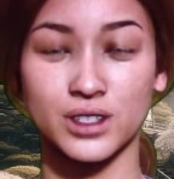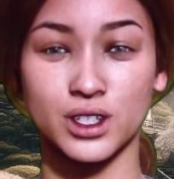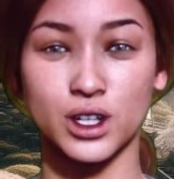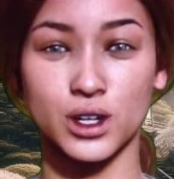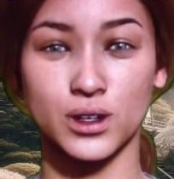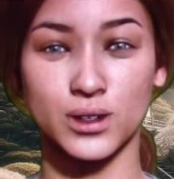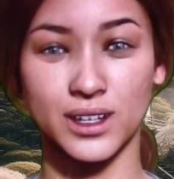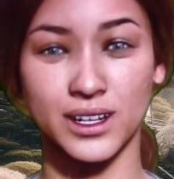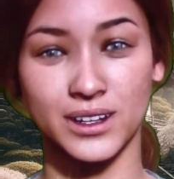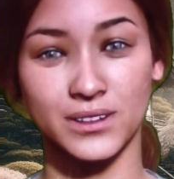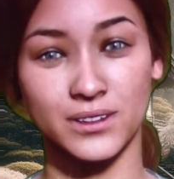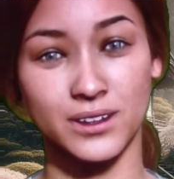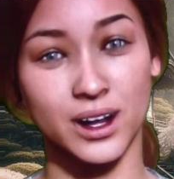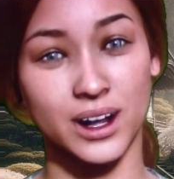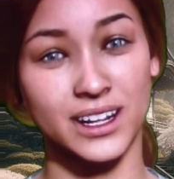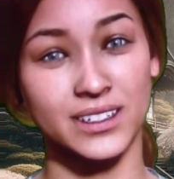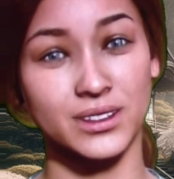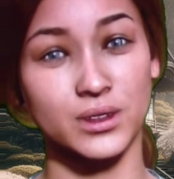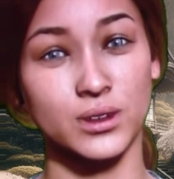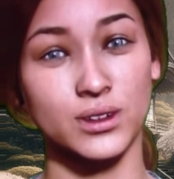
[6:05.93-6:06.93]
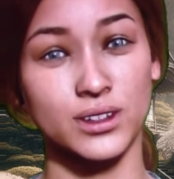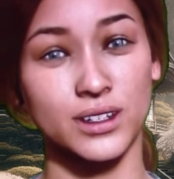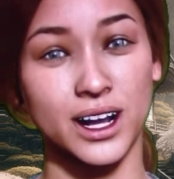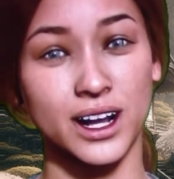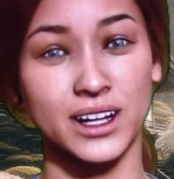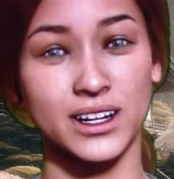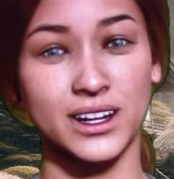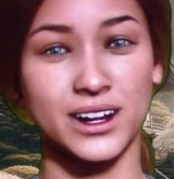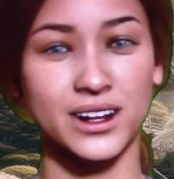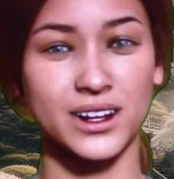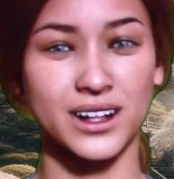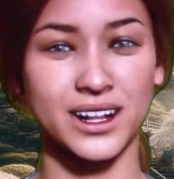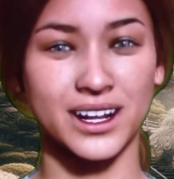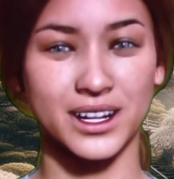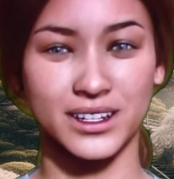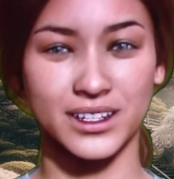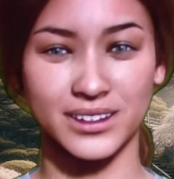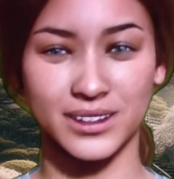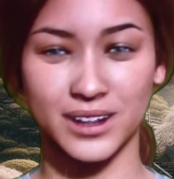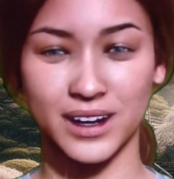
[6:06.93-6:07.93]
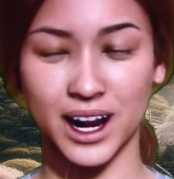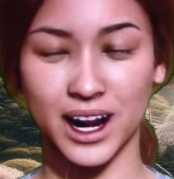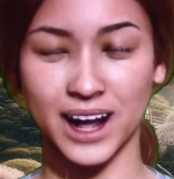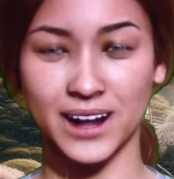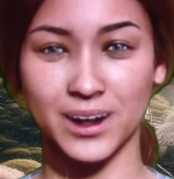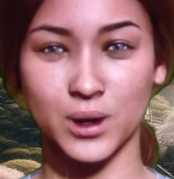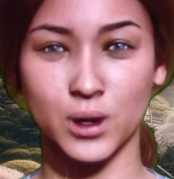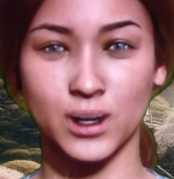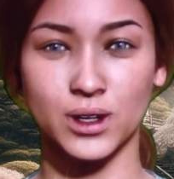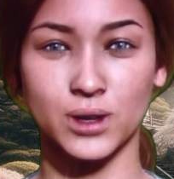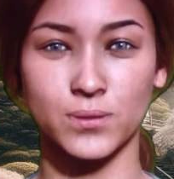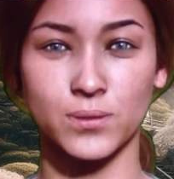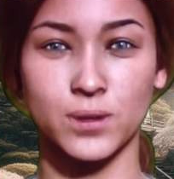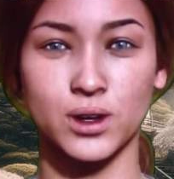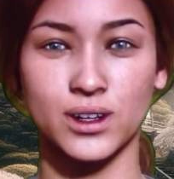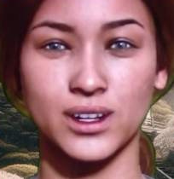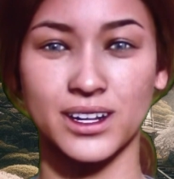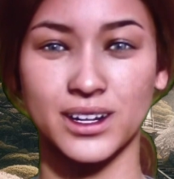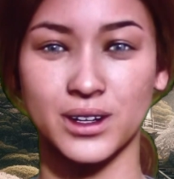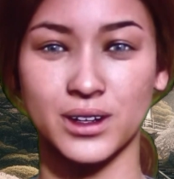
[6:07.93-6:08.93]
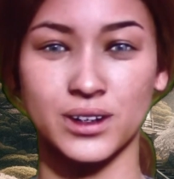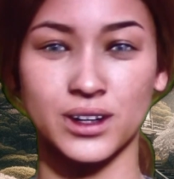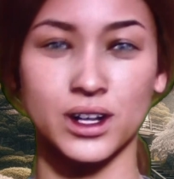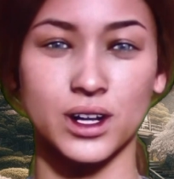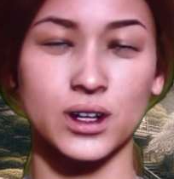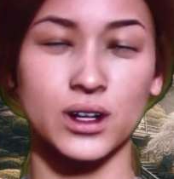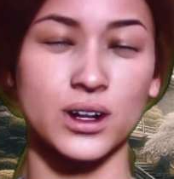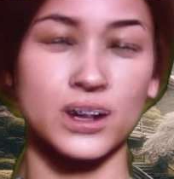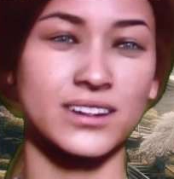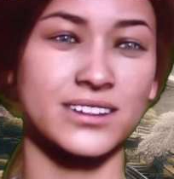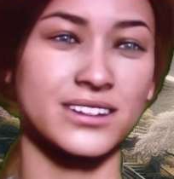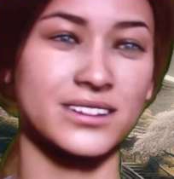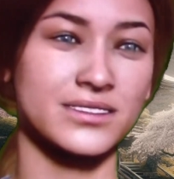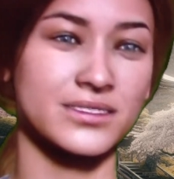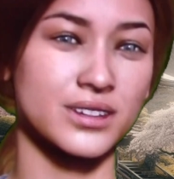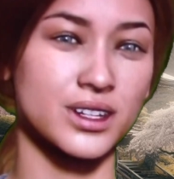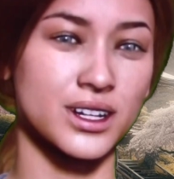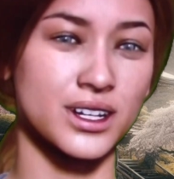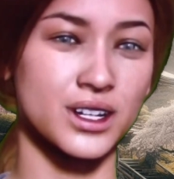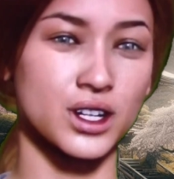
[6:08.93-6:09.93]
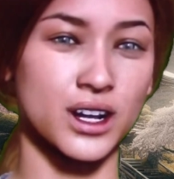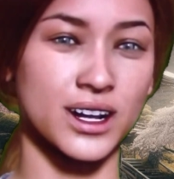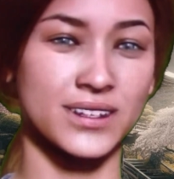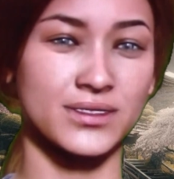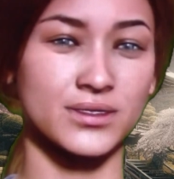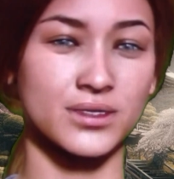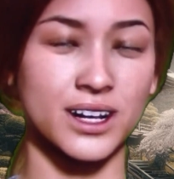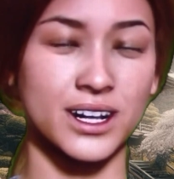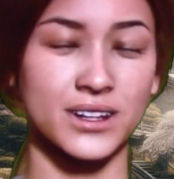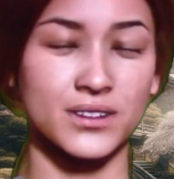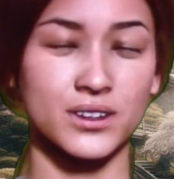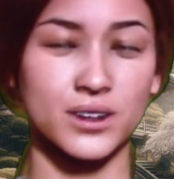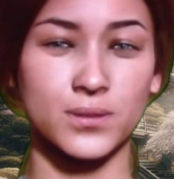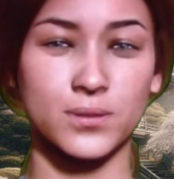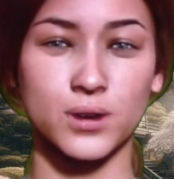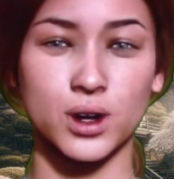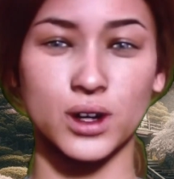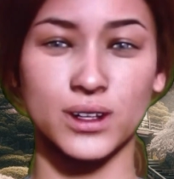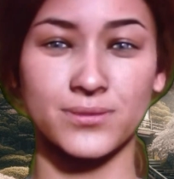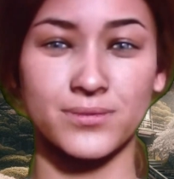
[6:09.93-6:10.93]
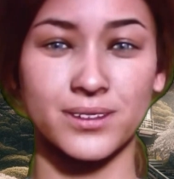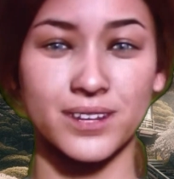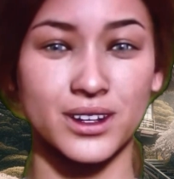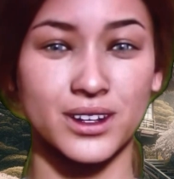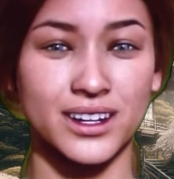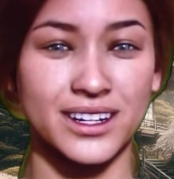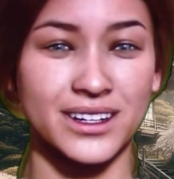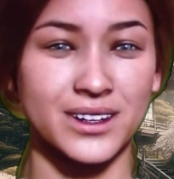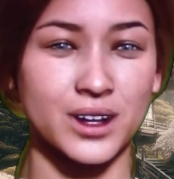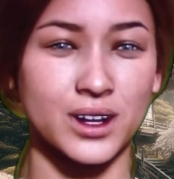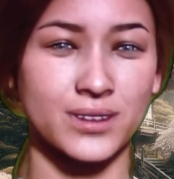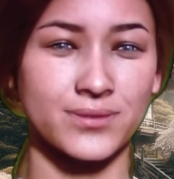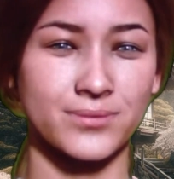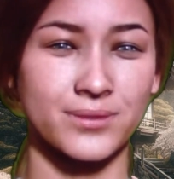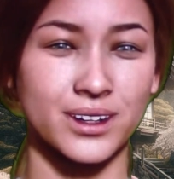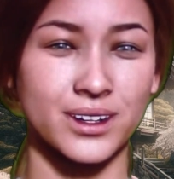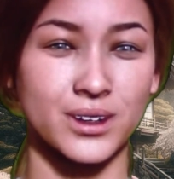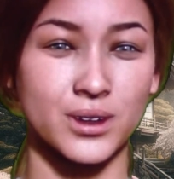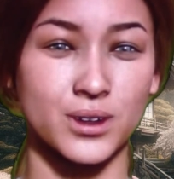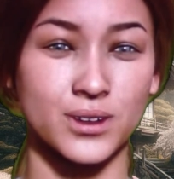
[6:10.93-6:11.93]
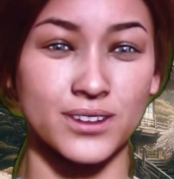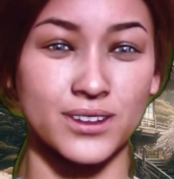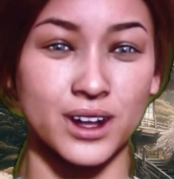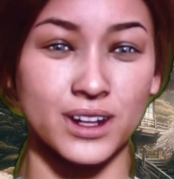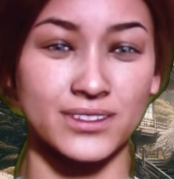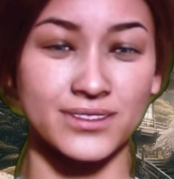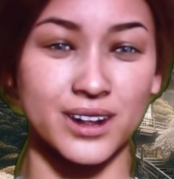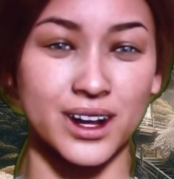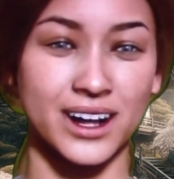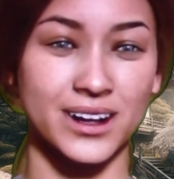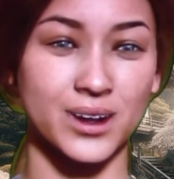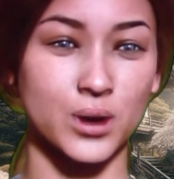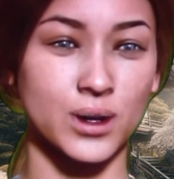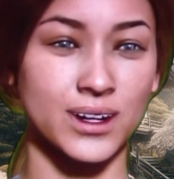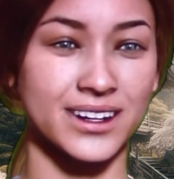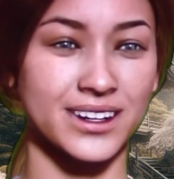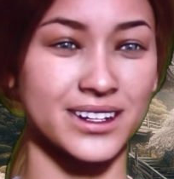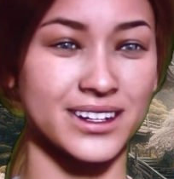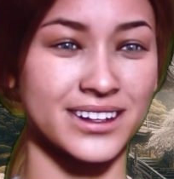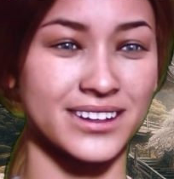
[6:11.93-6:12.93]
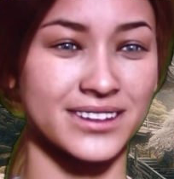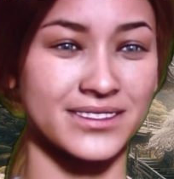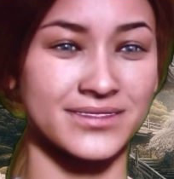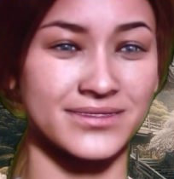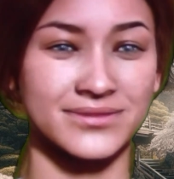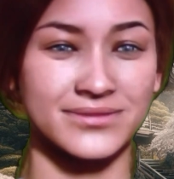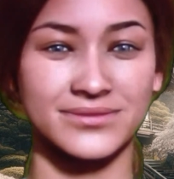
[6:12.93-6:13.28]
Choose a front door color that is aligned with your personal goals, such as red for prosperity or blue for tranquility.